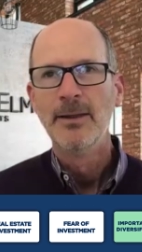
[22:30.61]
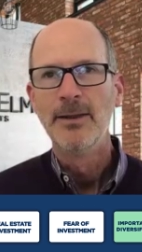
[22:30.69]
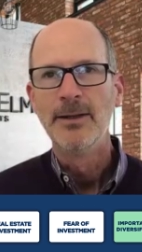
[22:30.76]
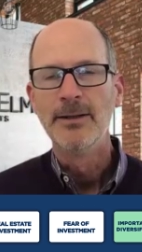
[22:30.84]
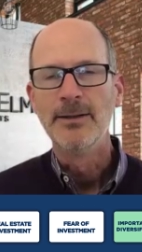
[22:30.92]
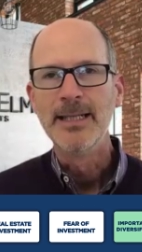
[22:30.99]

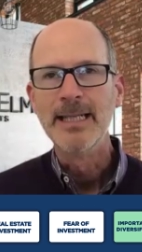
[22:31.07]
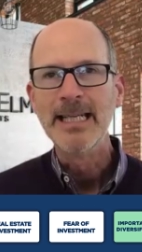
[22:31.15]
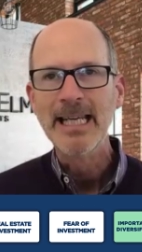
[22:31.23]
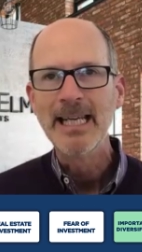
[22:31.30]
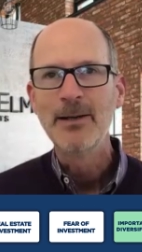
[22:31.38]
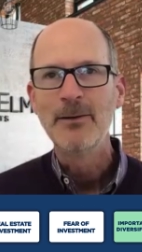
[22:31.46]
the
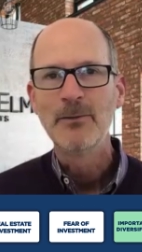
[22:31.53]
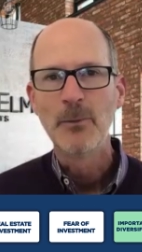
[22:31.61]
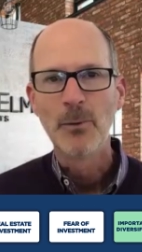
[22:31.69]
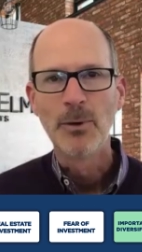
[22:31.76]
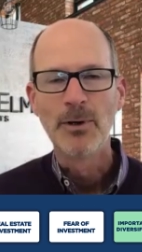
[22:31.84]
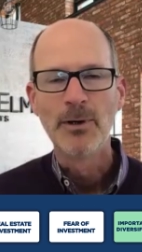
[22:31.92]
need
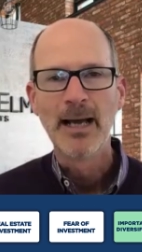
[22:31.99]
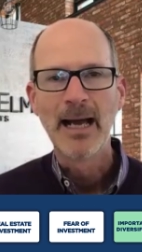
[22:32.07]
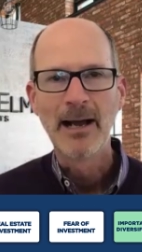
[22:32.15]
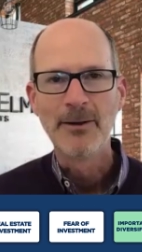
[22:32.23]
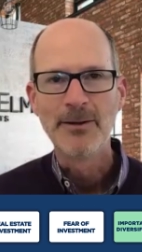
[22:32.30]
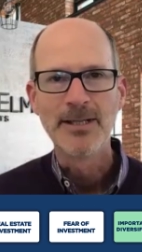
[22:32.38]

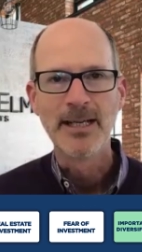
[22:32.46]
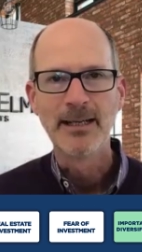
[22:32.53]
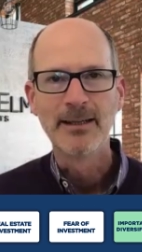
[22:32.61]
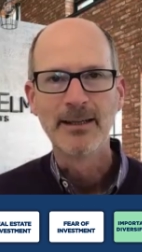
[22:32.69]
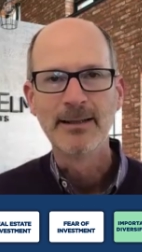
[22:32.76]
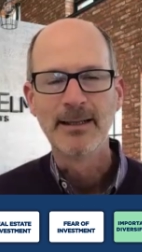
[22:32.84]
for
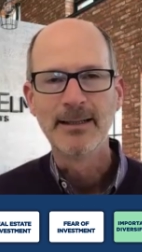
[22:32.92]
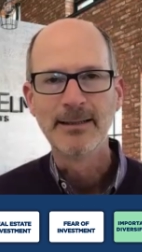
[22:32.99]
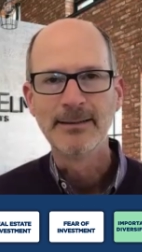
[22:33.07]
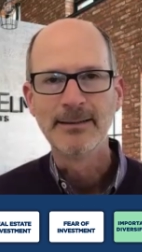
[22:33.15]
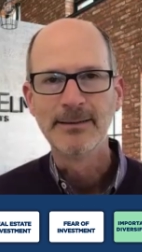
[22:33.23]
housing uh,